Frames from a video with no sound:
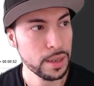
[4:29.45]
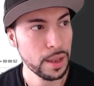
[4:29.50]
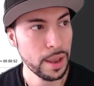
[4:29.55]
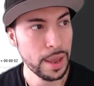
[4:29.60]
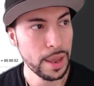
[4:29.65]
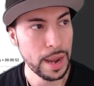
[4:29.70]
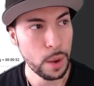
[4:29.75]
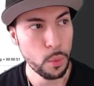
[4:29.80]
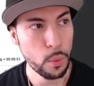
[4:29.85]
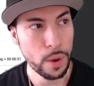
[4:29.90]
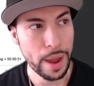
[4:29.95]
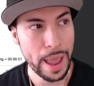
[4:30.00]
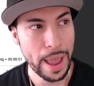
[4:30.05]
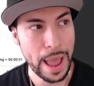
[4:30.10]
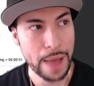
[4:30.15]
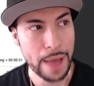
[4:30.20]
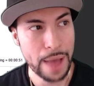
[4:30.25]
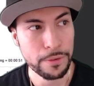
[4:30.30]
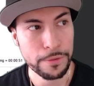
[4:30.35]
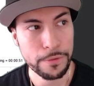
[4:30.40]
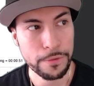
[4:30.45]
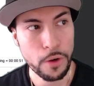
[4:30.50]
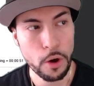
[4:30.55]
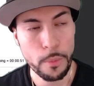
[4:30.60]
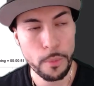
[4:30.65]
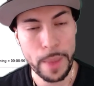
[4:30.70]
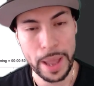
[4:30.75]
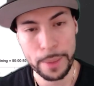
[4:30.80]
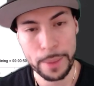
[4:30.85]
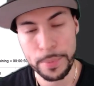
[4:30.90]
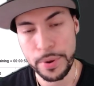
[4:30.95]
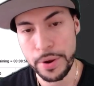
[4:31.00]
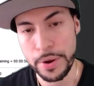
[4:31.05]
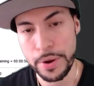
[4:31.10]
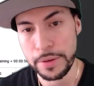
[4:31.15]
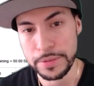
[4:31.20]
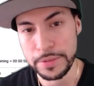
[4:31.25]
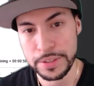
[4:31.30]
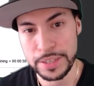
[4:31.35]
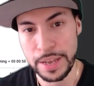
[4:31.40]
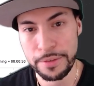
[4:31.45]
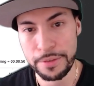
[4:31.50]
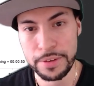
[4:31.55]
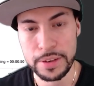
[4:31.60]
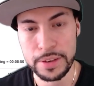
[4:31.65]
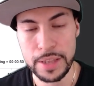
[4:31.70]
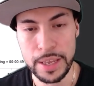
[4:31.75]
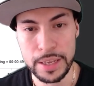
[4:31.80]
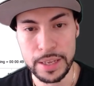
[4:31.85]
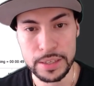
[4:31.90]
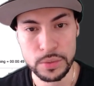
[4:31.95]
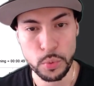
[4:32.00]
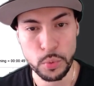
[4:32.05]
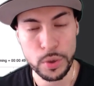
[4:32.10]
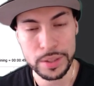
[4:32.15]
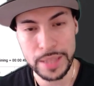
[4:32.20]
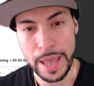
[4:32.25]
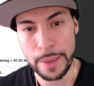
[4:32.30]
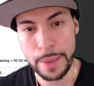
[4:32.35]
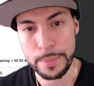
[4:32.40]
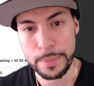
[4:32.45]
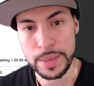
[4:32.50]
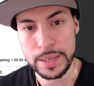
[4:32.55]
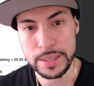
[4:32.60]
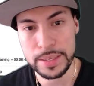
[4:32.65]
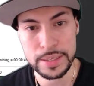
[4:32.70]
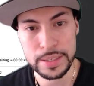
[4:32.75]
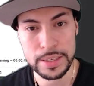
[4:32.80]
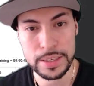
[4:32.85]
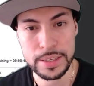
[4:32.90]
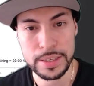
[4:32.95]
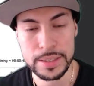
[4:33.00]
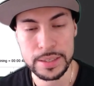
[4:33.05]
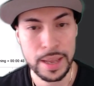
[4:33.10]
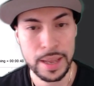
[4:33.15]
and I want to have a fallback period of 7 days. What that means is